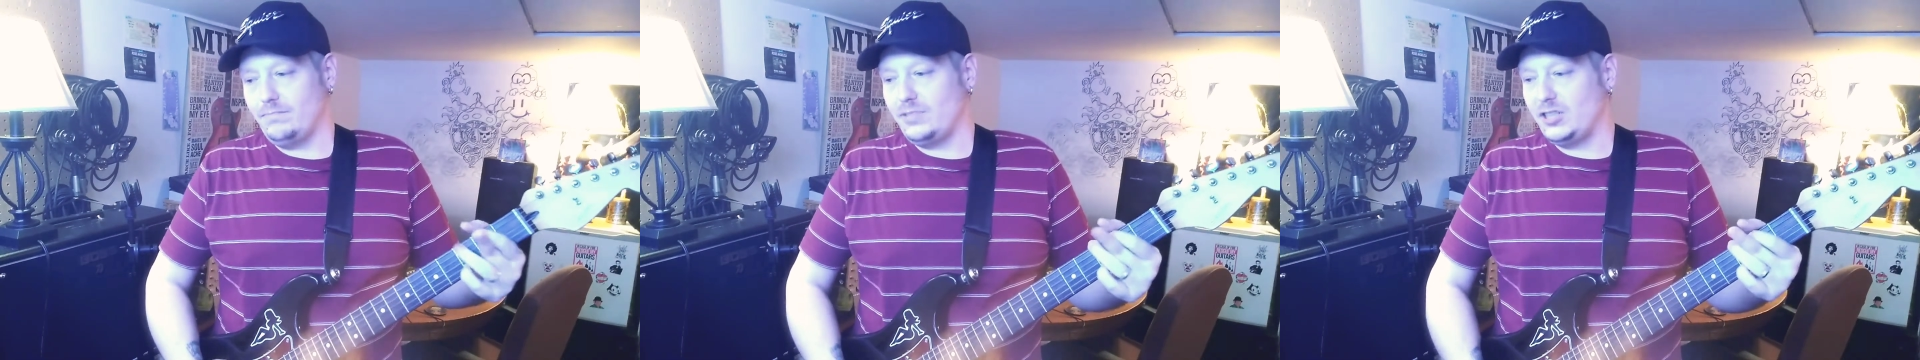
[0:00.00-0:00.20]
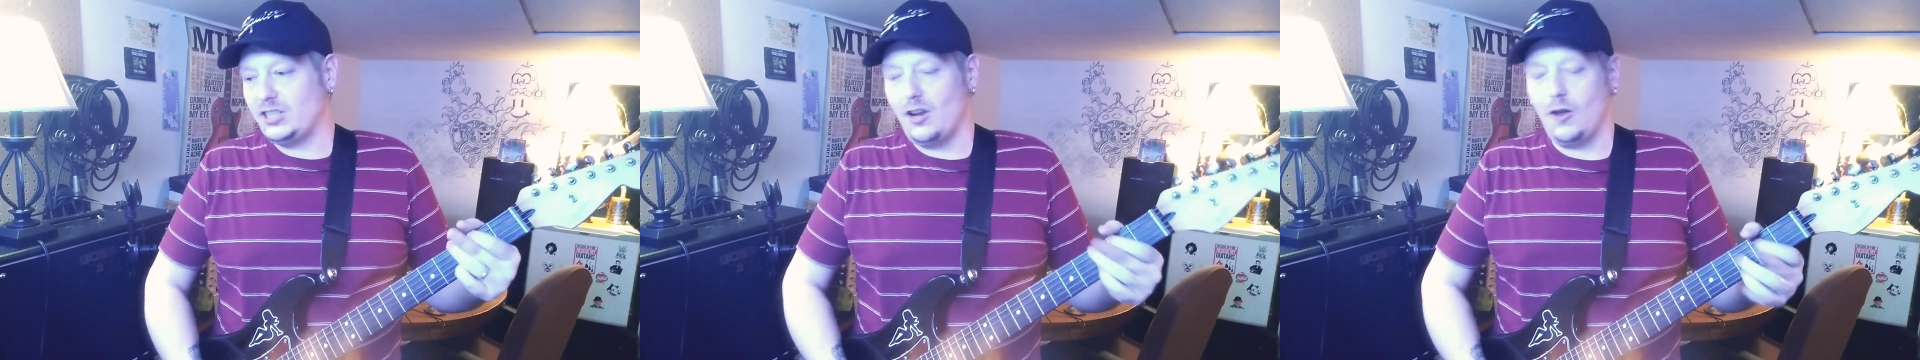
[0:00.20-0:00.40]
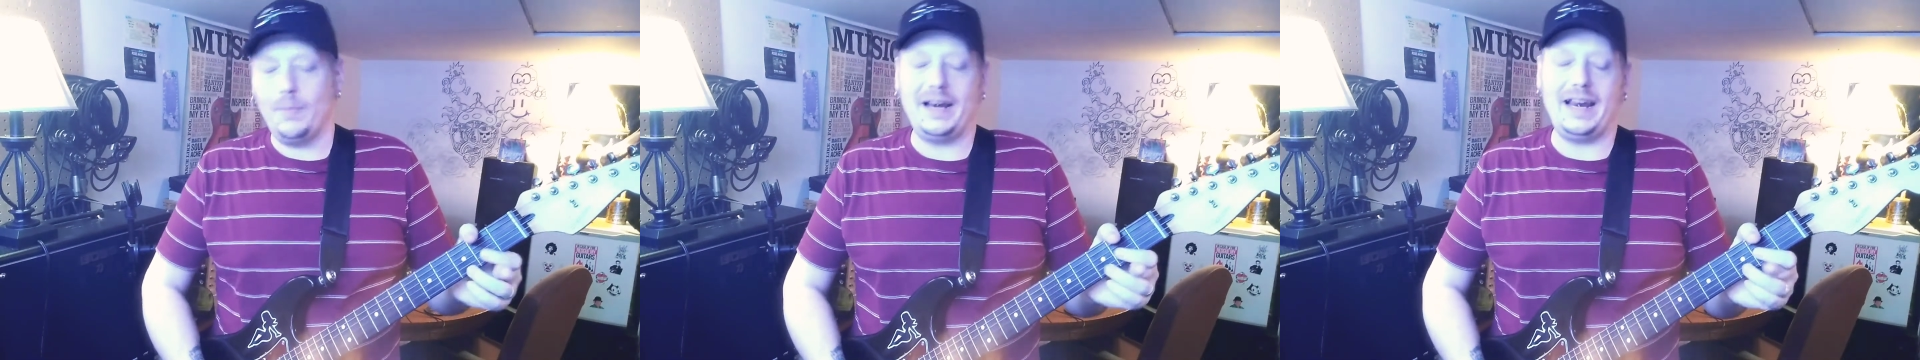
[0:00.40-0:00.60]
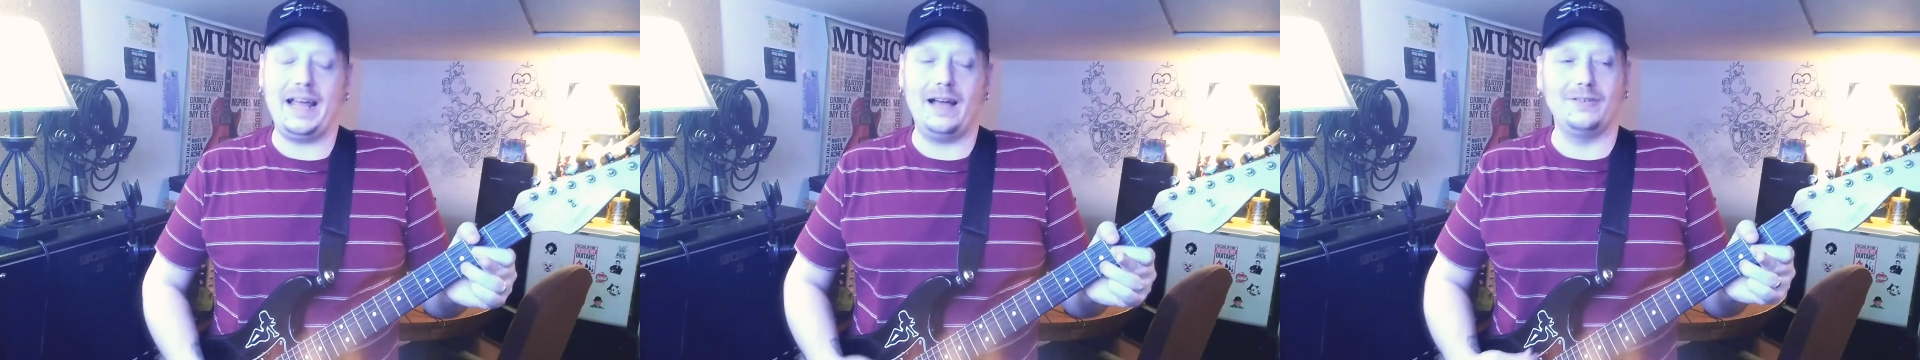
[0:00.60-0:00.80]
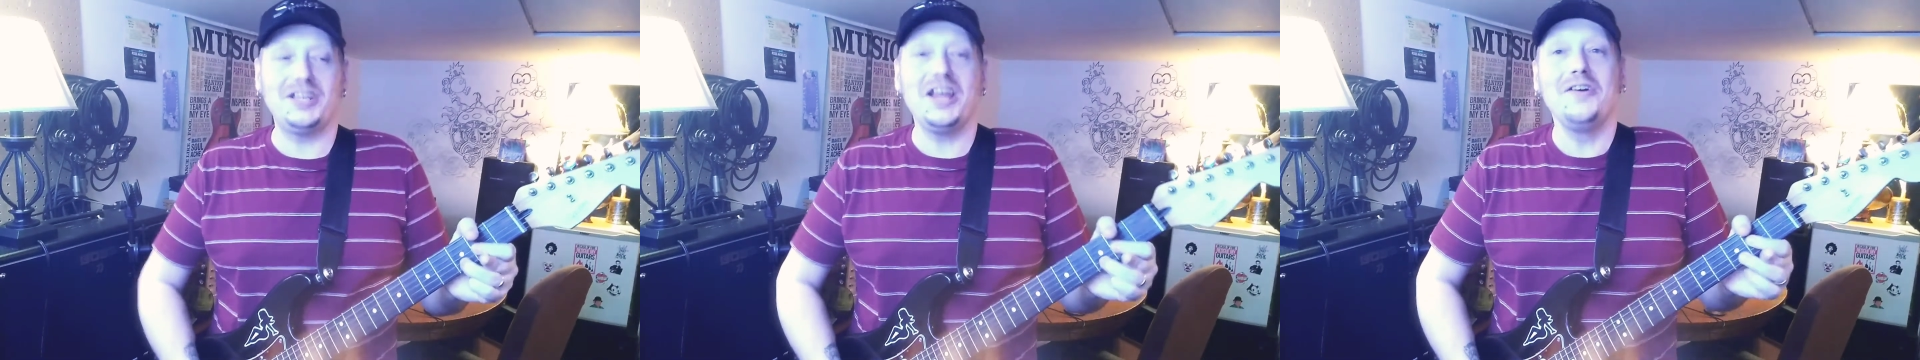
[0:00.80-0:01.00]
slow me
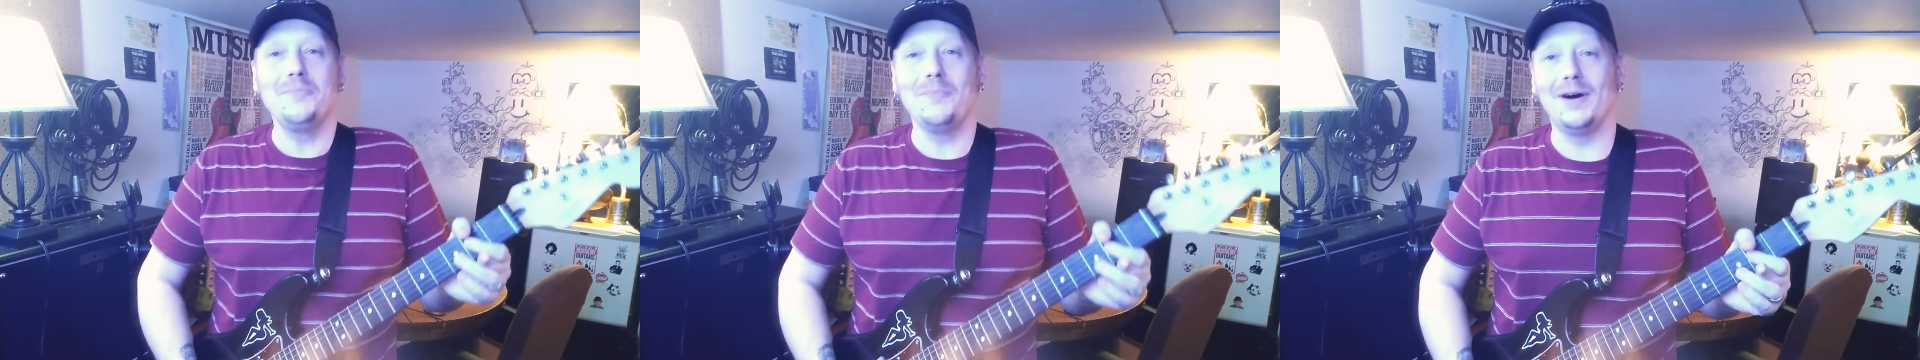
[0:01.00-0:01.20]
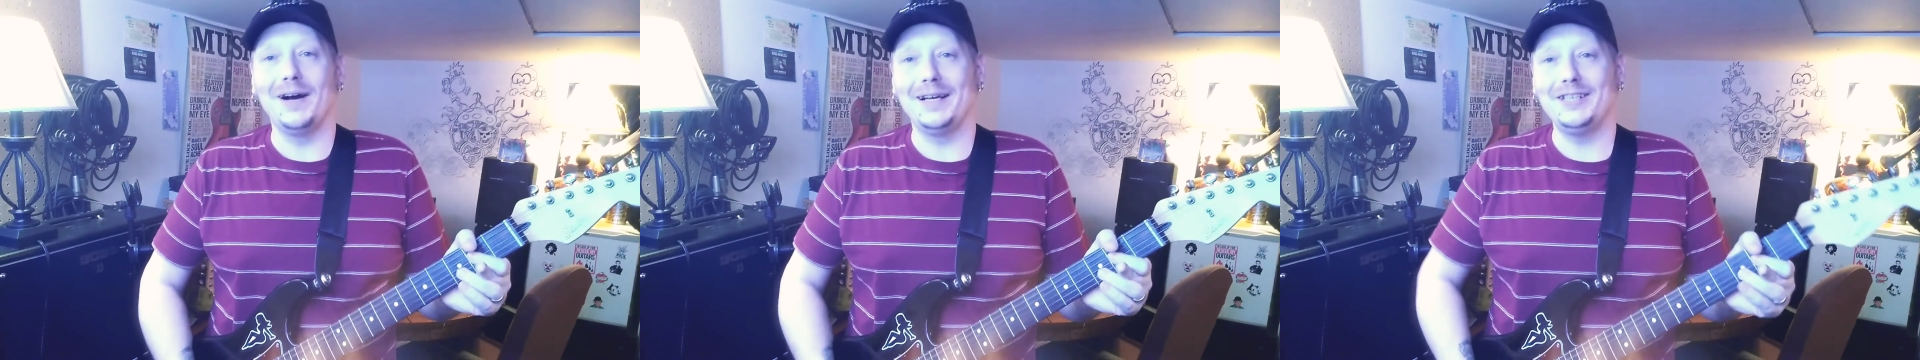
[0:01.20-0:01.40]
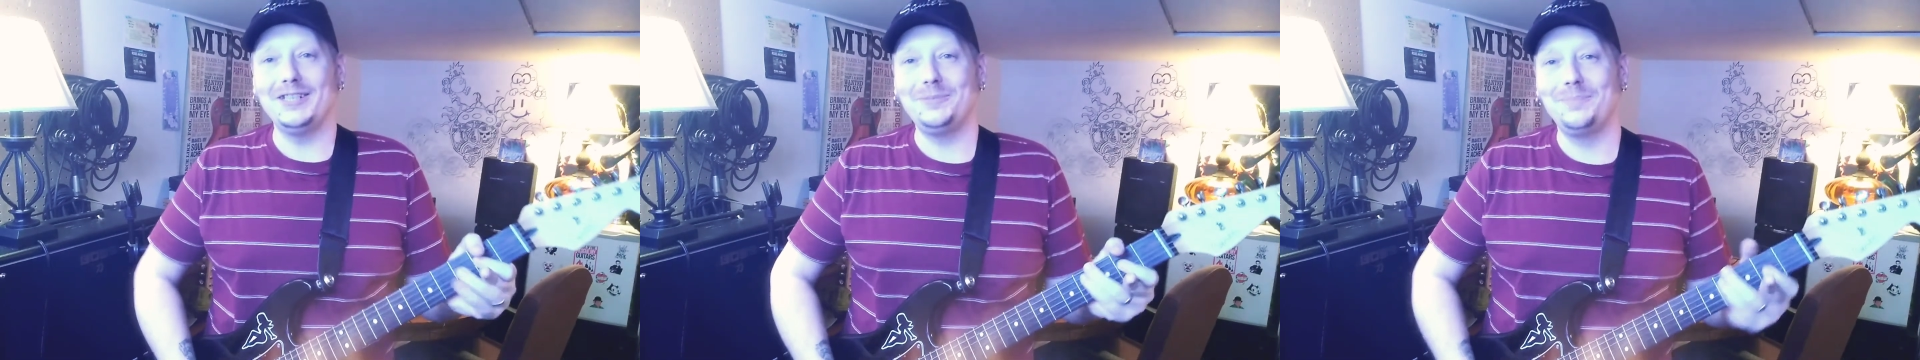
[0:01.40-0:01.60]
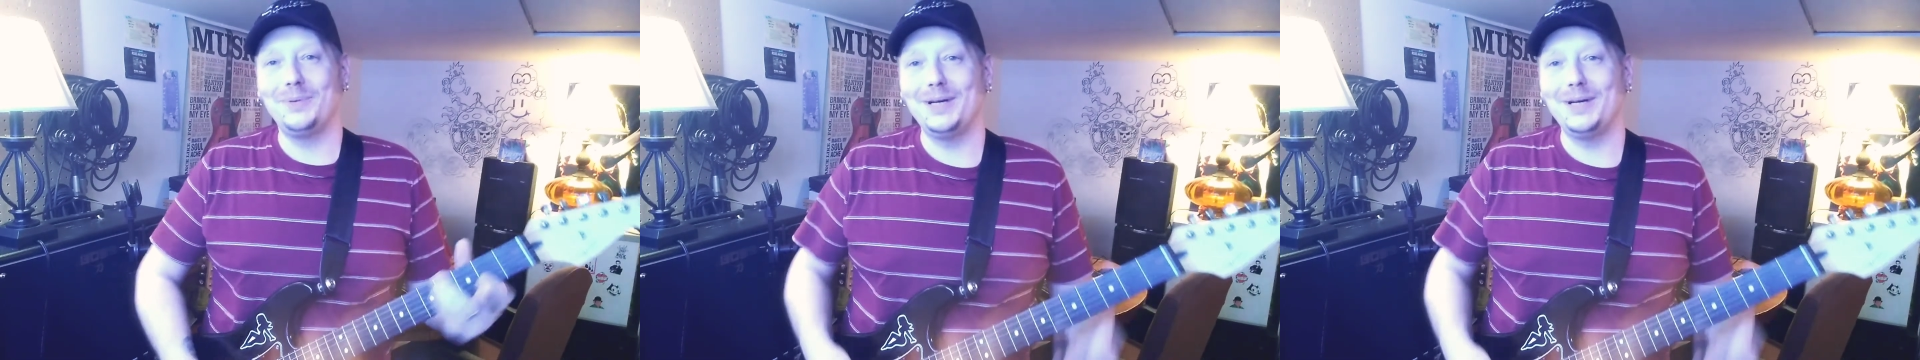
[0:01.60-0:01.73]
down too much.